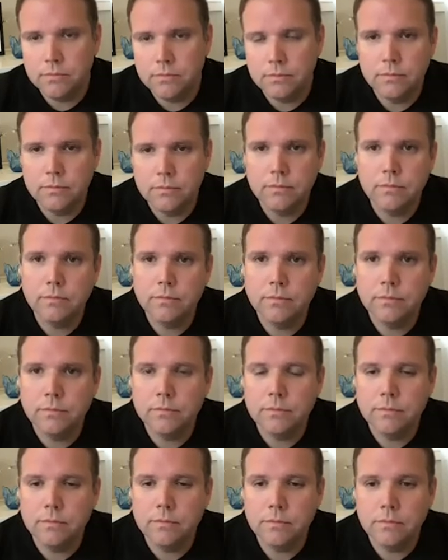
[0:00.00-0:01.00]

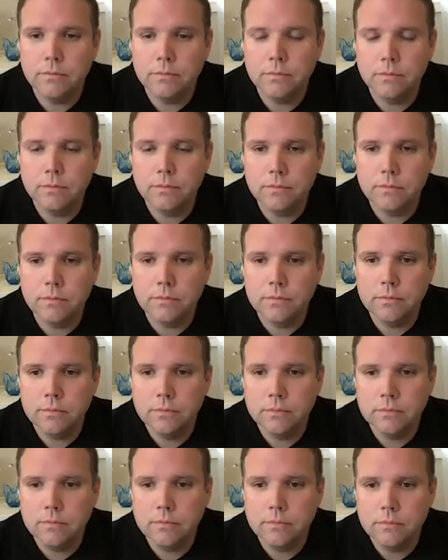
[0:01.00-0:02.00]

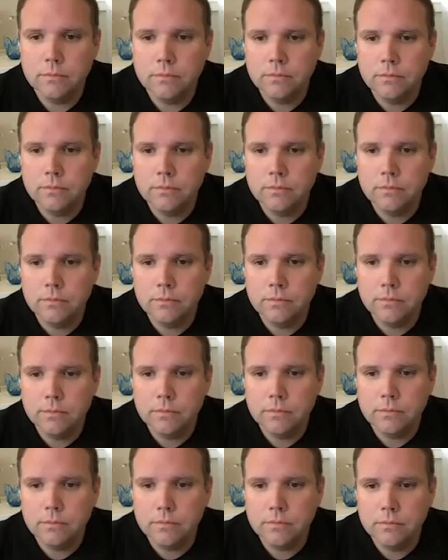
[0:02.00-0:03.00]

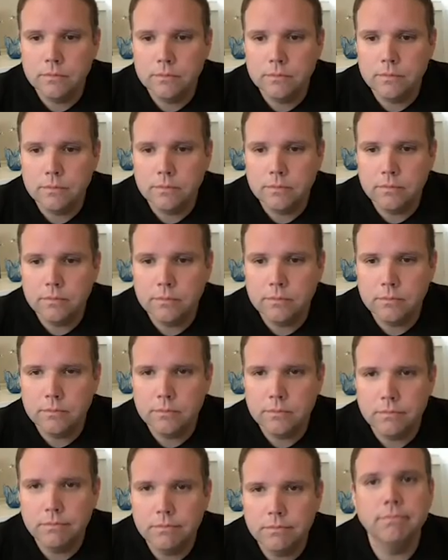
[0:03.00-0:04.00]

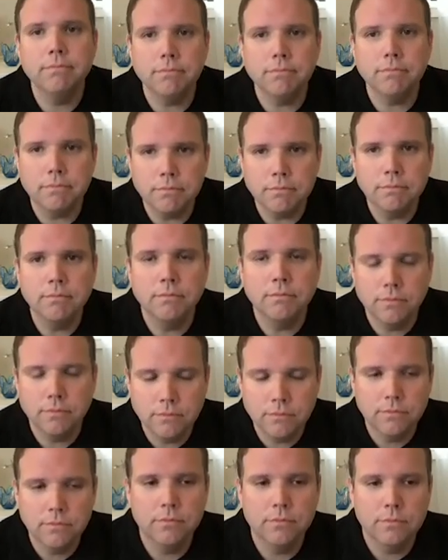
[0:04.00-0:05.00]

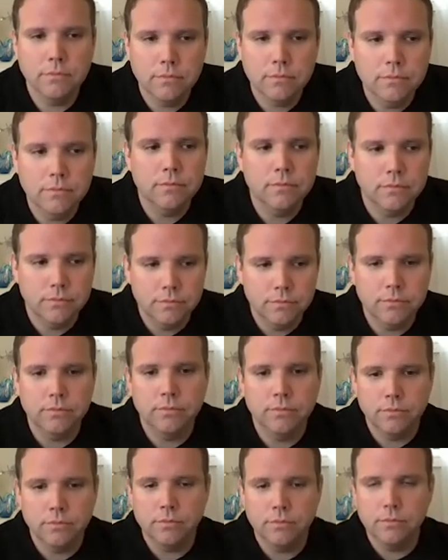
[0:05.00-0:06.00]

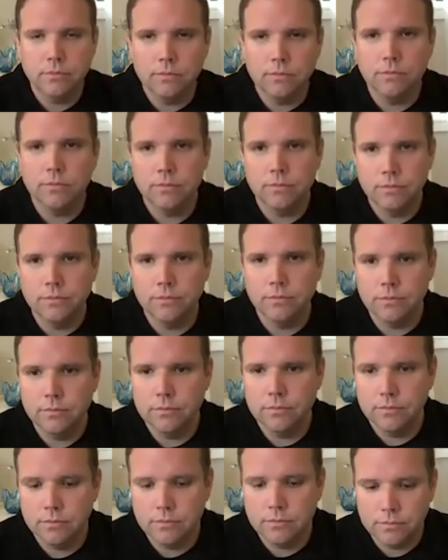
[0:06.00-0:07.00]

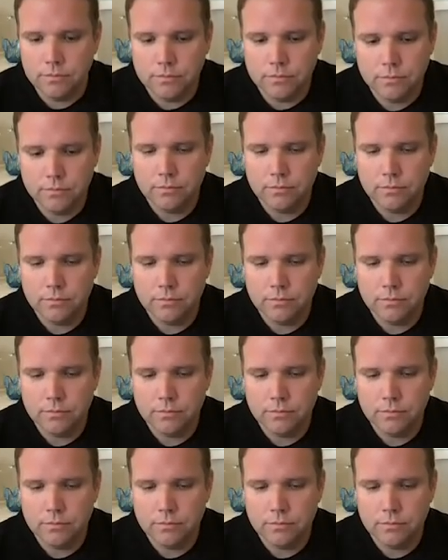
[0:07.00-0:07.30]
The person shown says nothing.